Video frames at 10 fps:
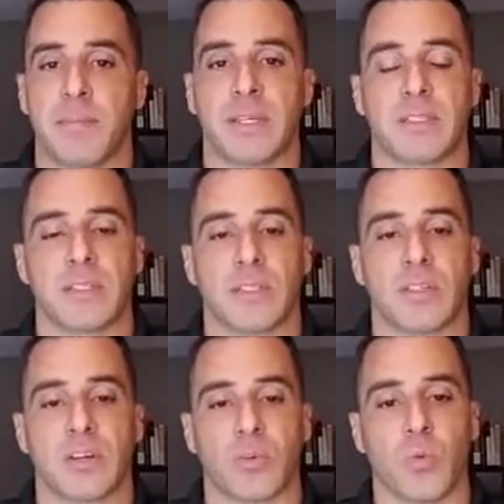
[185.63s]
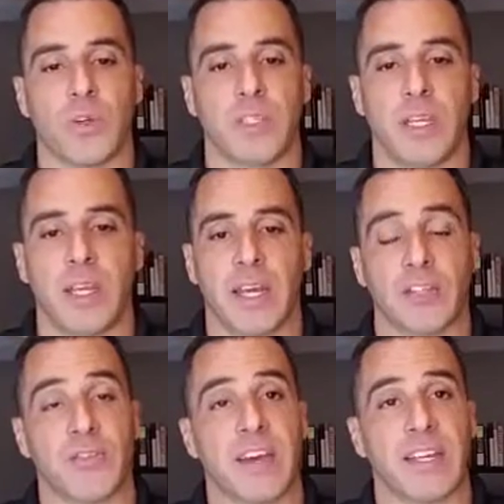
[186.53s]
businesses are wanting
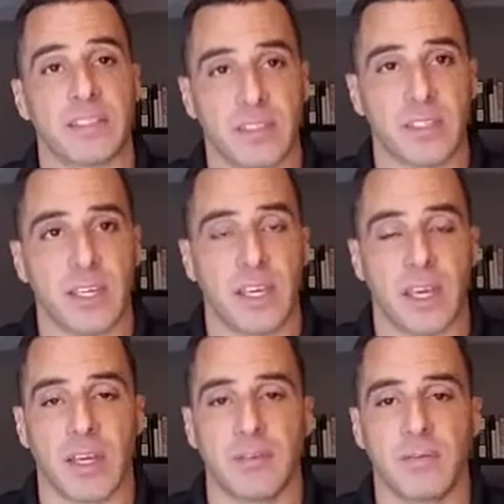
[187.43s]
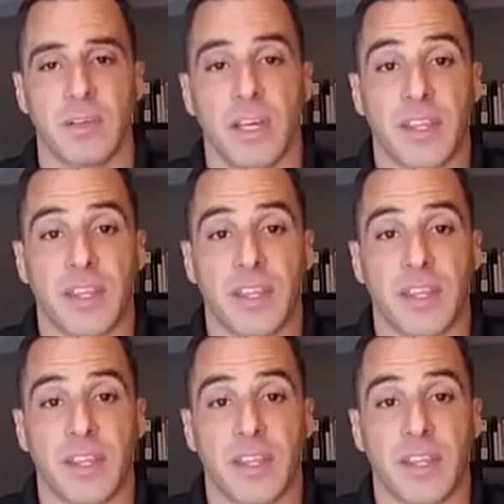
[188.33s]
as fast as they can.